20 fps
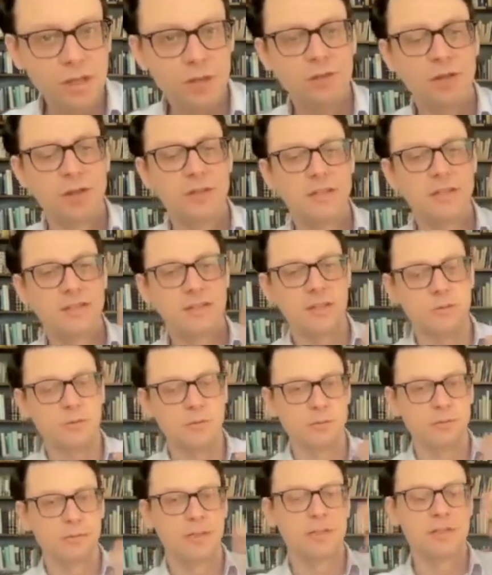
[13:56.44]
which are these
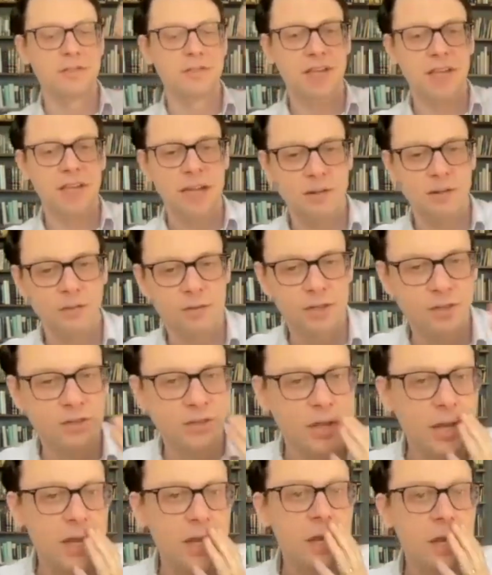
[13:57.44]
central religious categories.
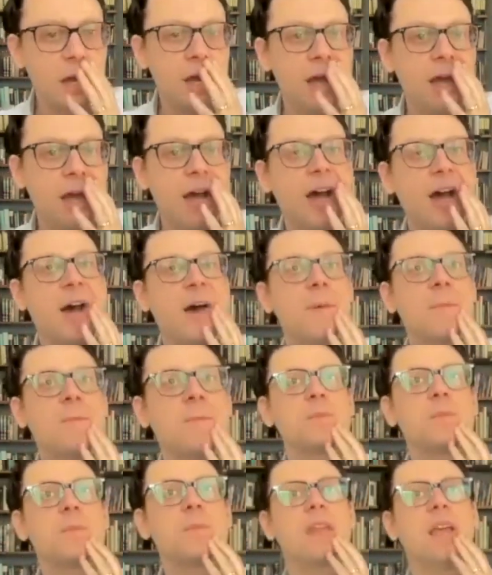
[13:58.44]

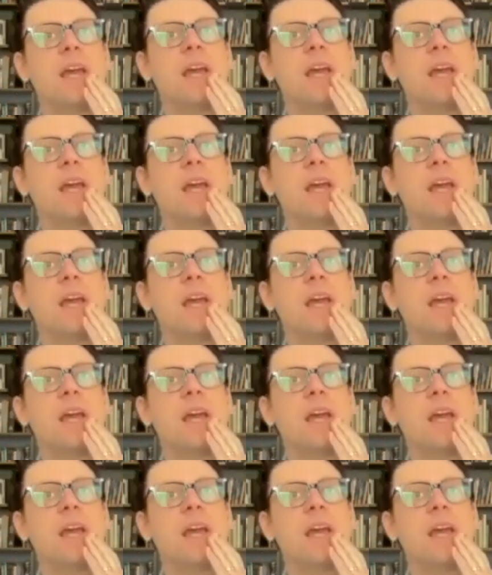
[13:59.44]
And